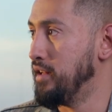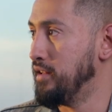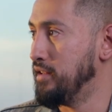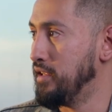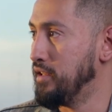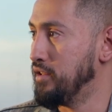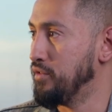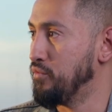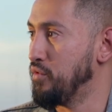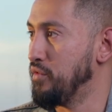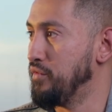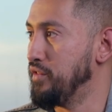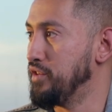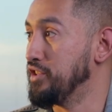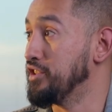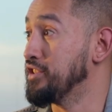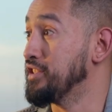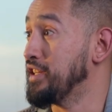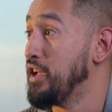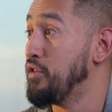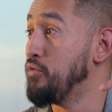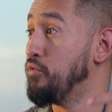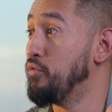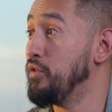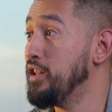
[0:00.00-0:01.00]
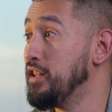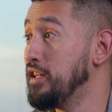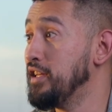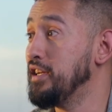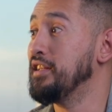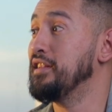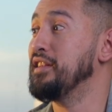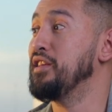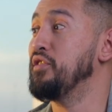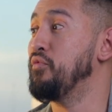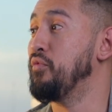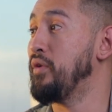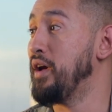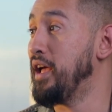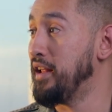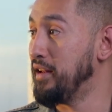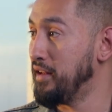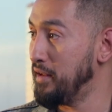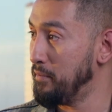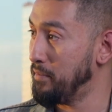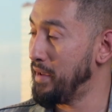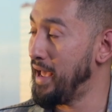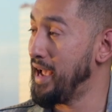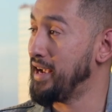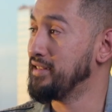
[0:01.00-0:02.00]
and did the revisions. I willingly
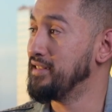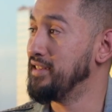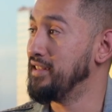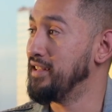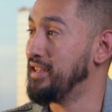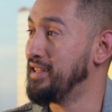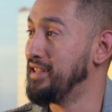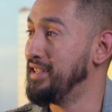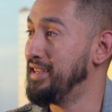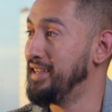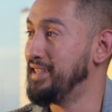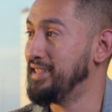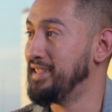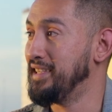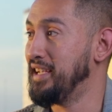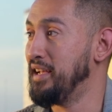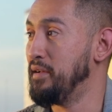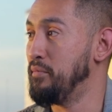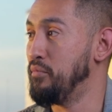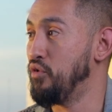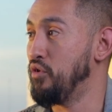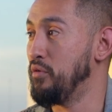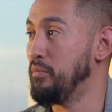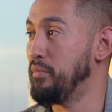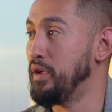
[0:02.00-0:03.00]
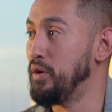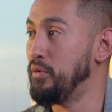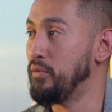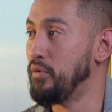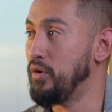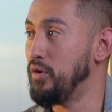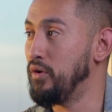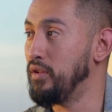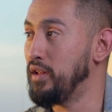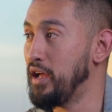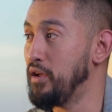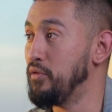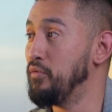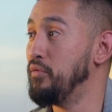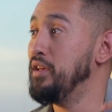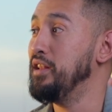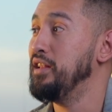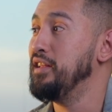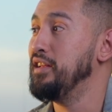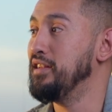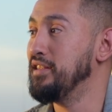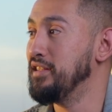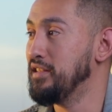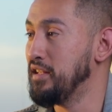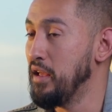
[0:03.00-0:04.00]
went back to the clinic to get more B-roll. I
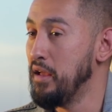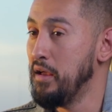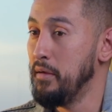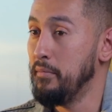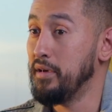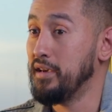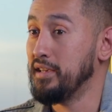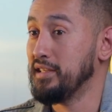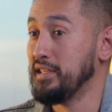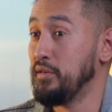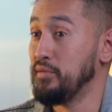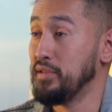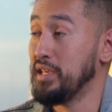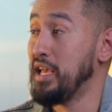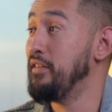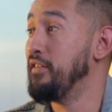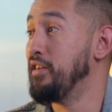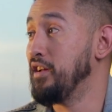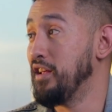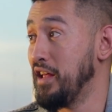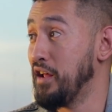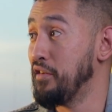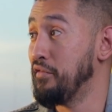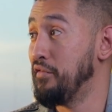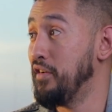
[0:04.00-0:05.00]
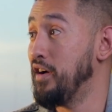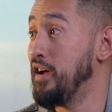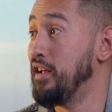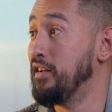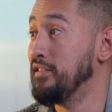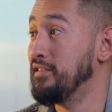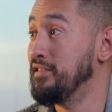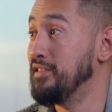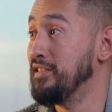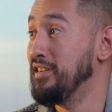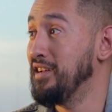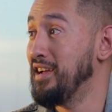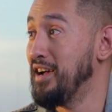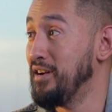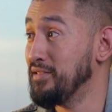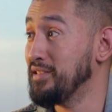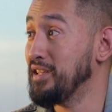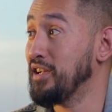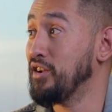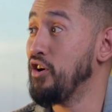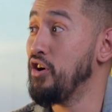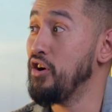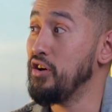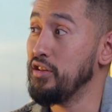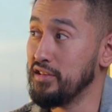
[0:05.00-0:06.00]
willingly did because I was having a lot of fun. I was
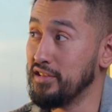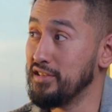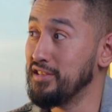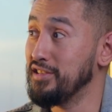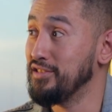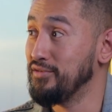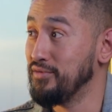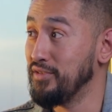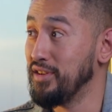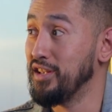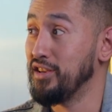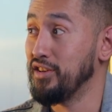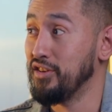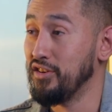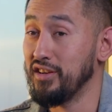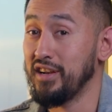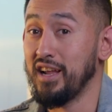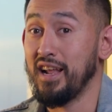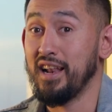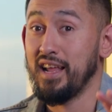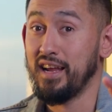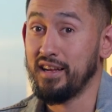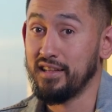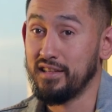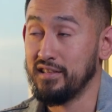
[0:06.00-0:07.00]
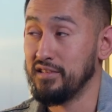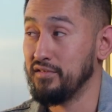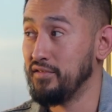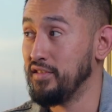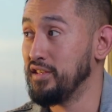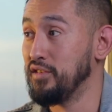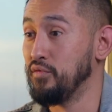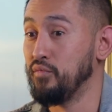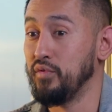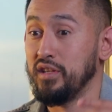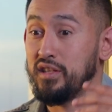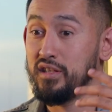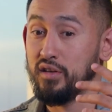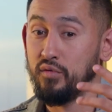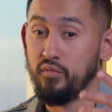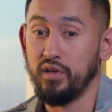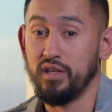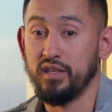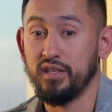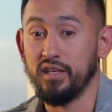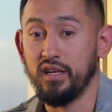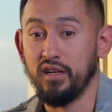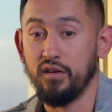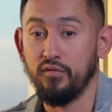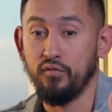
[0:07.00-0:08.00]
like, oh, this is really good. I like this vision. We
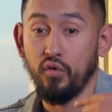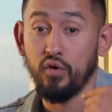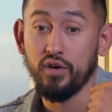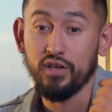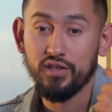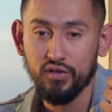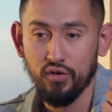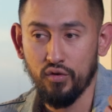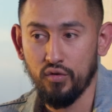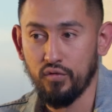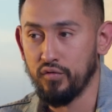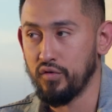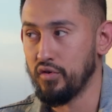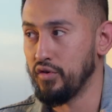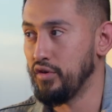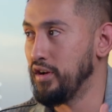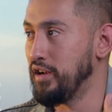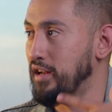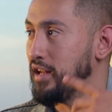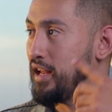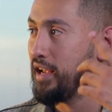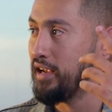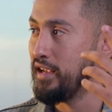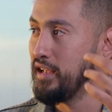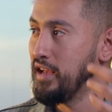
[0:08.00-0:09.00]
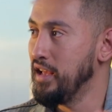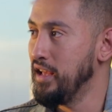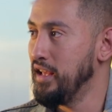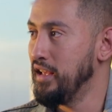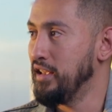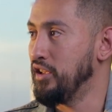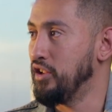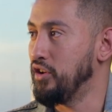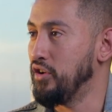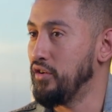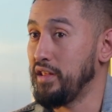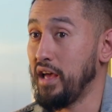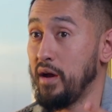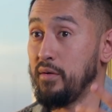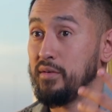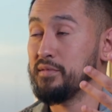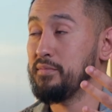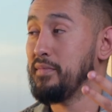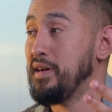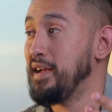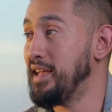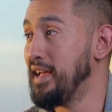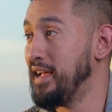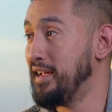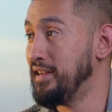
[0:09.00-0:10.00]
did a voiceover, and like, that was
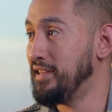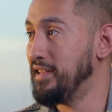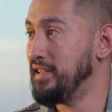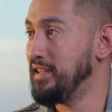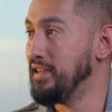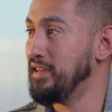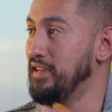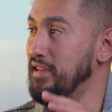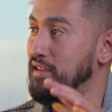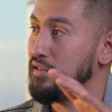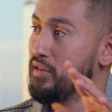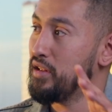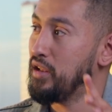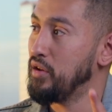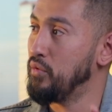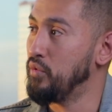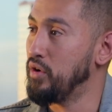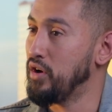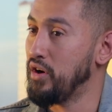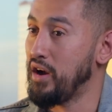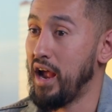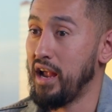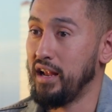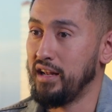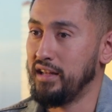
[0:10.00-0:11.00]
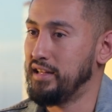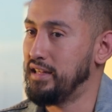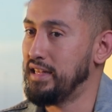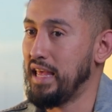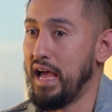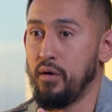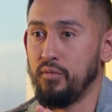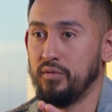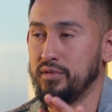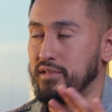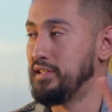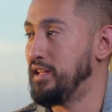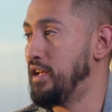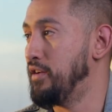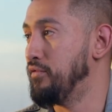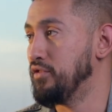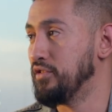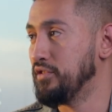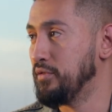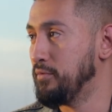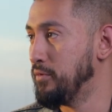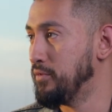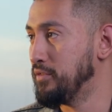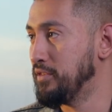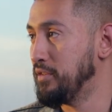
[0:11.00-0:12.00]
my idea where that was never
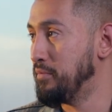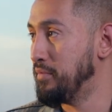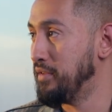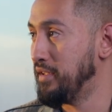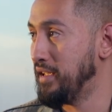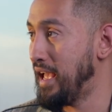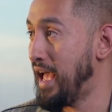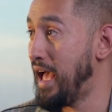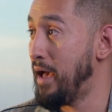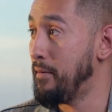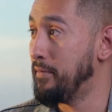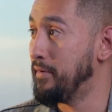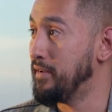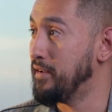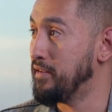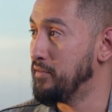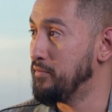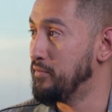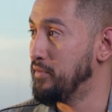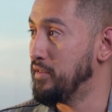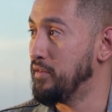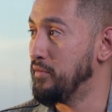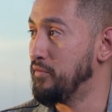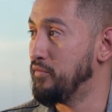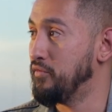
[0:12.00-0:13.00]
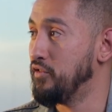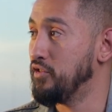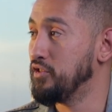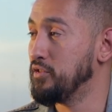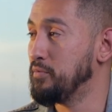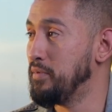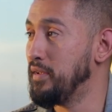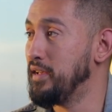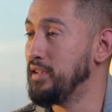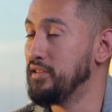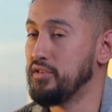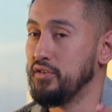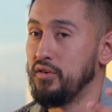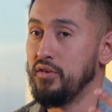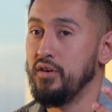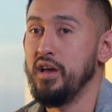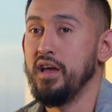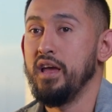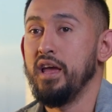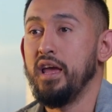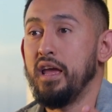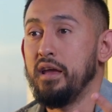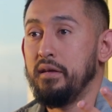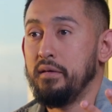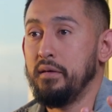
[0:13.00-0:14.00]
supposed to be happening in the first place. So
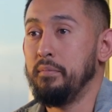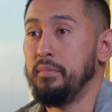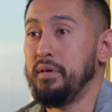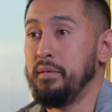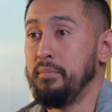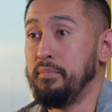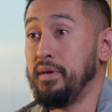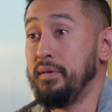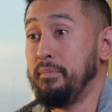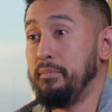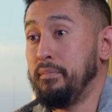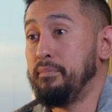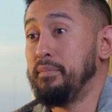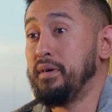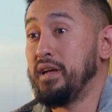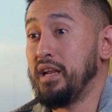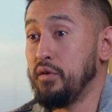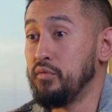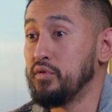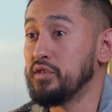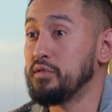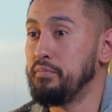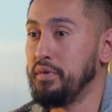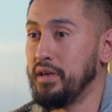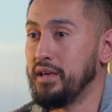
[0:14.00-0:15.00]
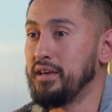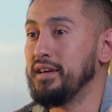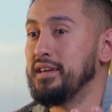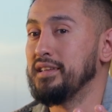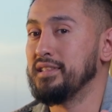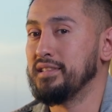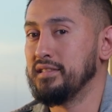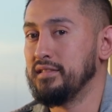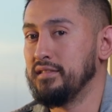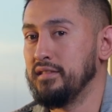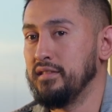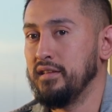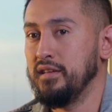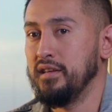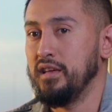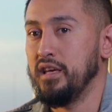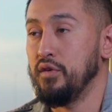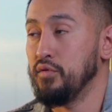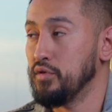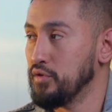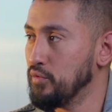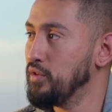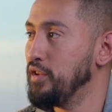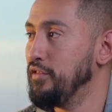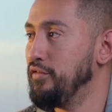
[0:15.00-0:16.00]
but it was because
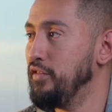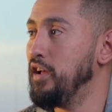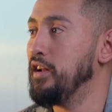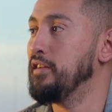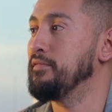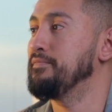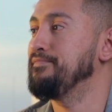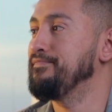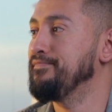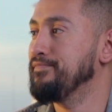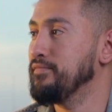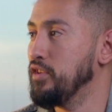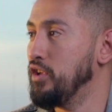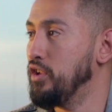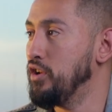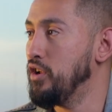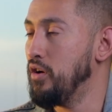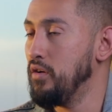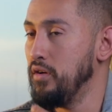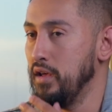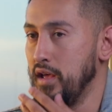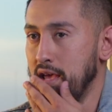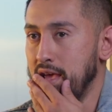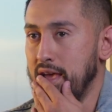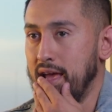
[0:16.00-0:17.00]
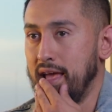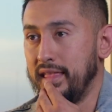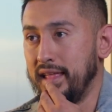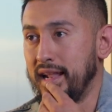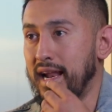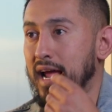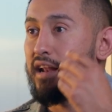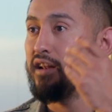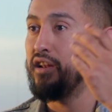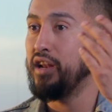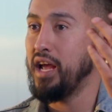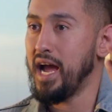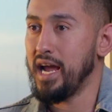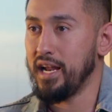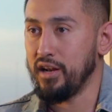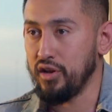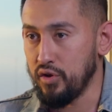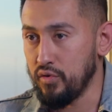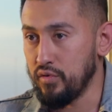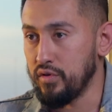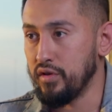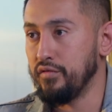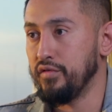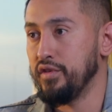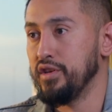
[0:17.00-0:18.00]
it was really fun, And then I
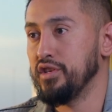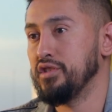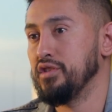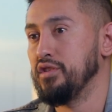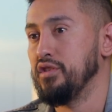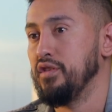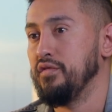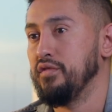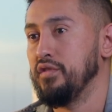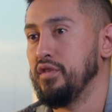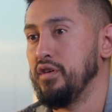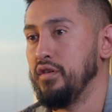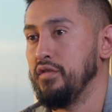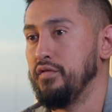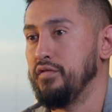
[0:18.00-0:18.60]
knew the vision of